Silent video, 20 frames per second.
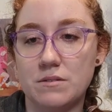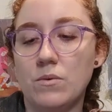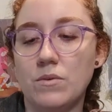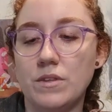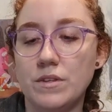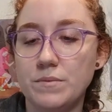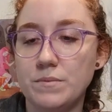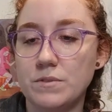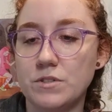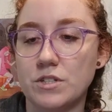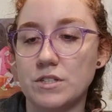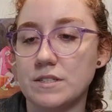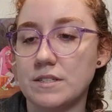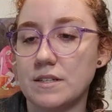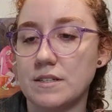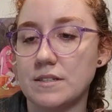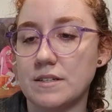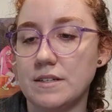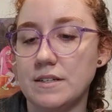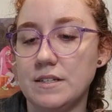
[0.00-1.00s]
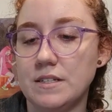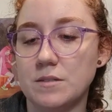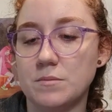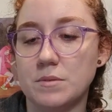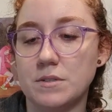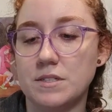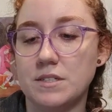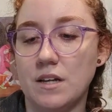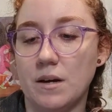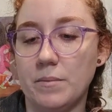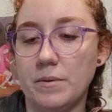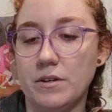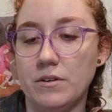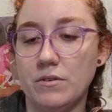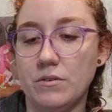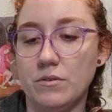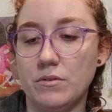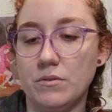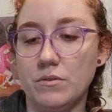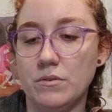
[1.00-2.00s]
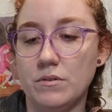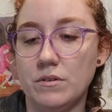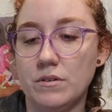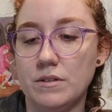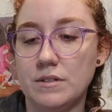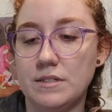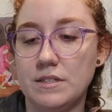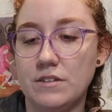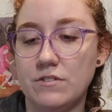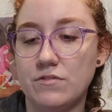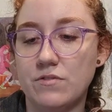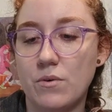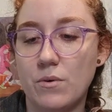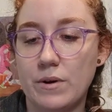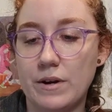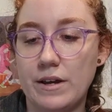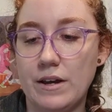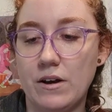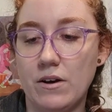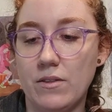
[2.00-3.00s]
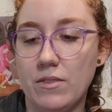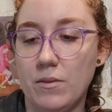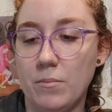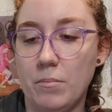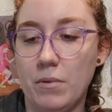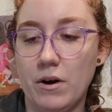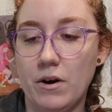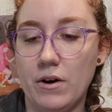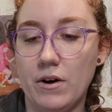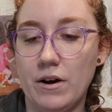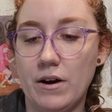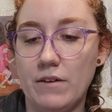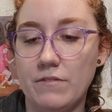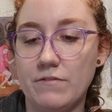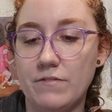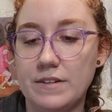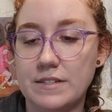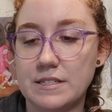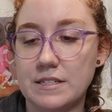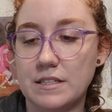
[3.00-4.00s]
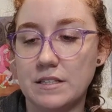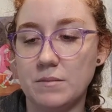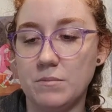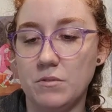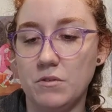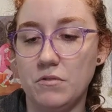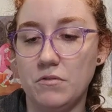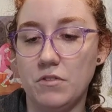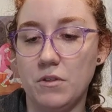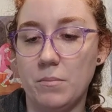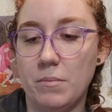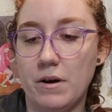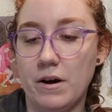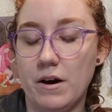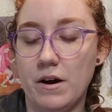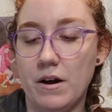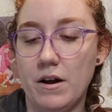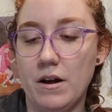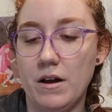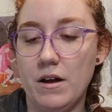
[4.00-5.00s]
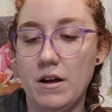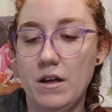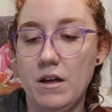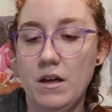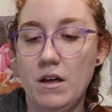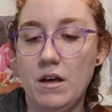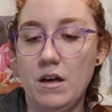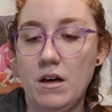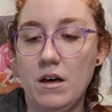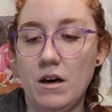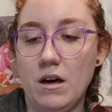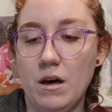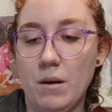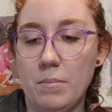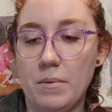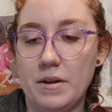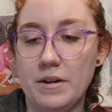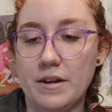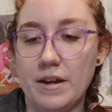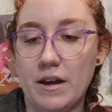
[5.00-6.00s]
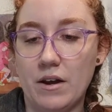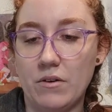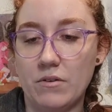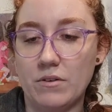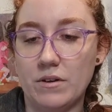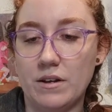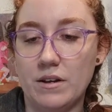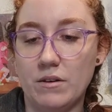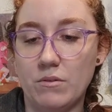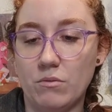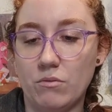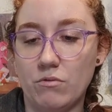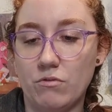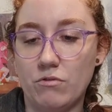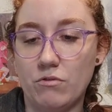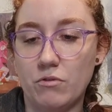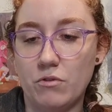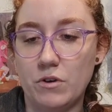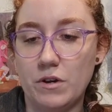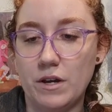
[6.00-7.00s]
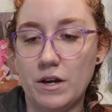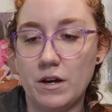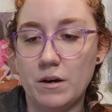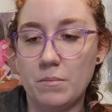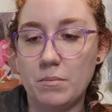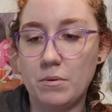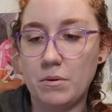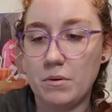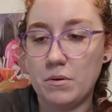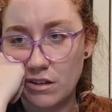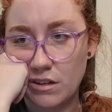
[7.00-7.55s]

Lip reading: This one just says I need to put WD-40 on the bar and physically move the bar up and down and it will free up.